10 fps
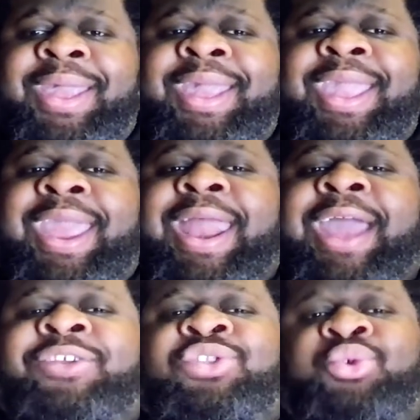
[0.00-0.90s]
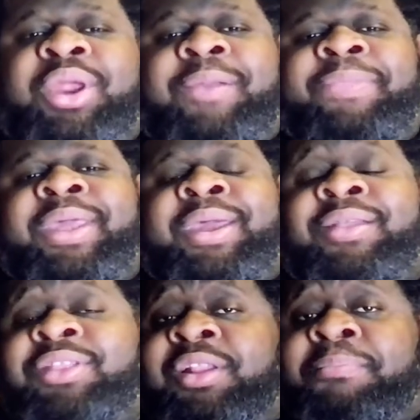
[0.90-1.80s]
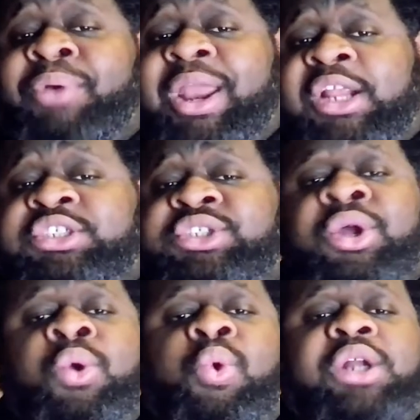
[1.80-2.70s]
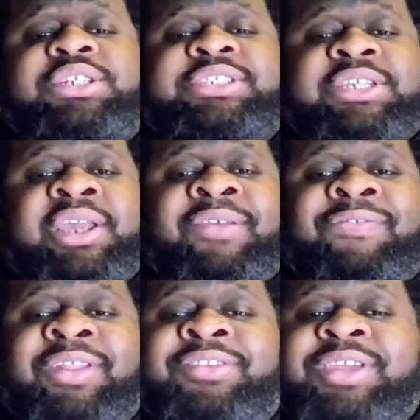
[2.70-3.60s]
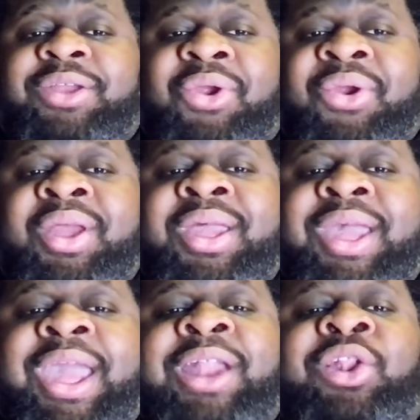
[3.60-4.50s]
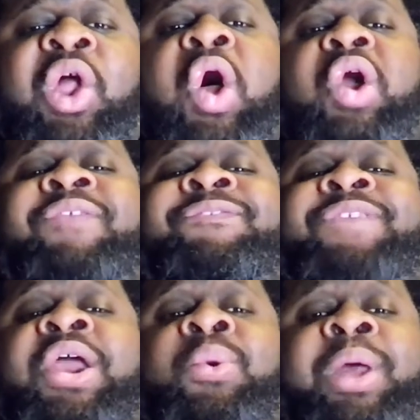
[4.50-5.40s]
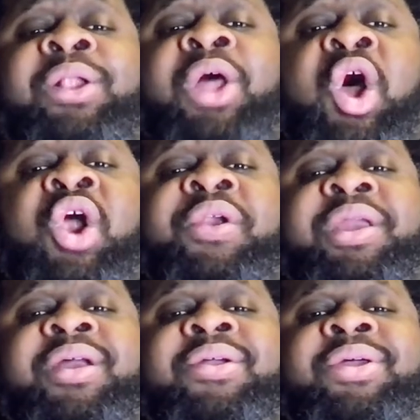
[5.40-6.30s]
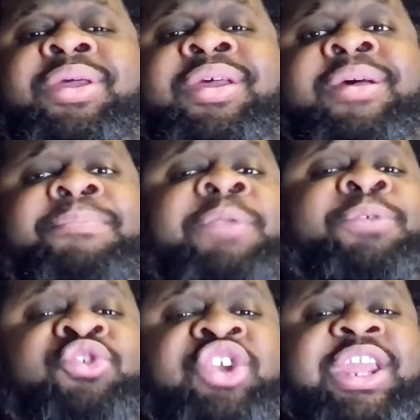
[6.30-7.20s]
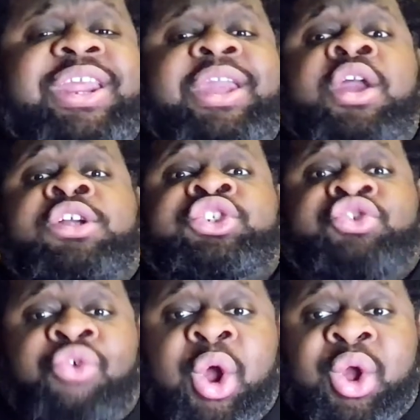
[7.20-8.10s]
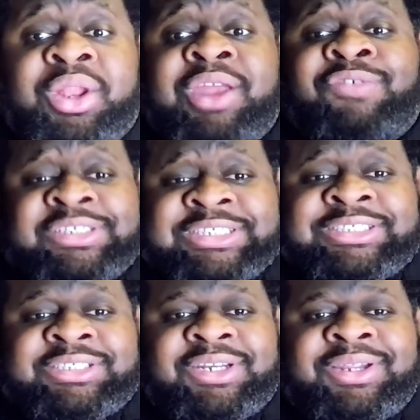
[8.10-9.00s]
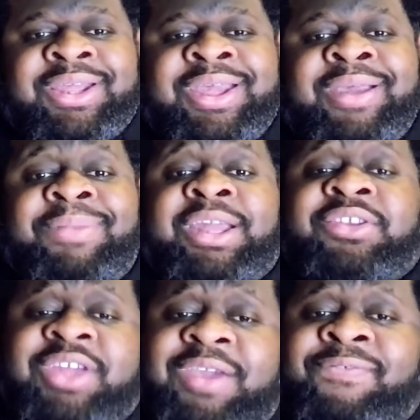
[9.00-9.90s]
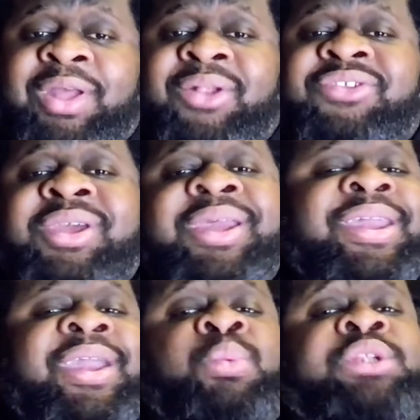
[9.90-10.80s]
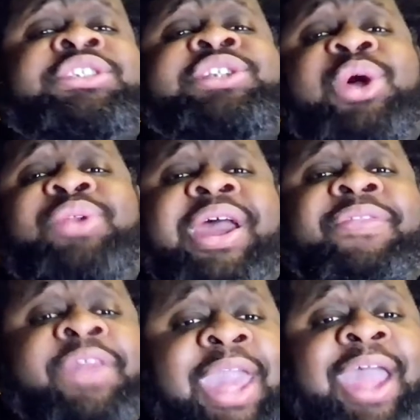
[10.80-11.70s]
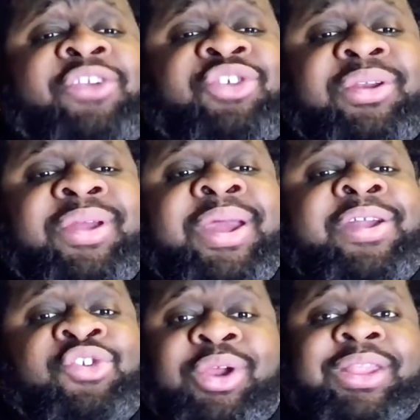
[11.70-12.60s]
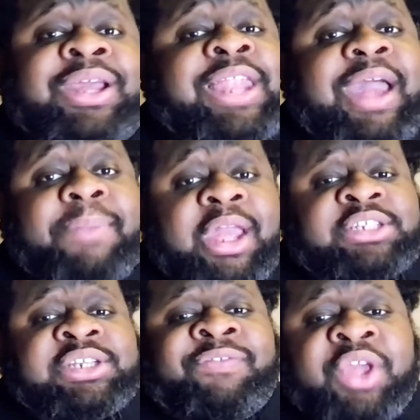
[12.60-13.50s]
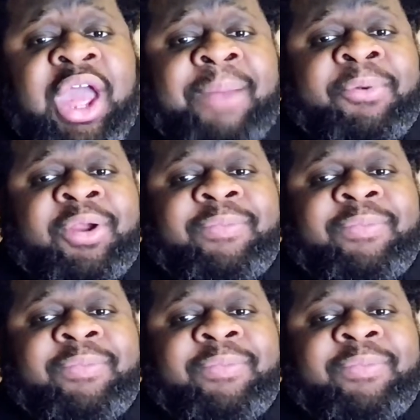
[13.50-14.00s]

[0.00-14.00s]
in Act 3, the librettist wanted to give the tenor a long farewell aria, but Puccini strongly resisted because he felt it would slow down the action during the climax of the opera.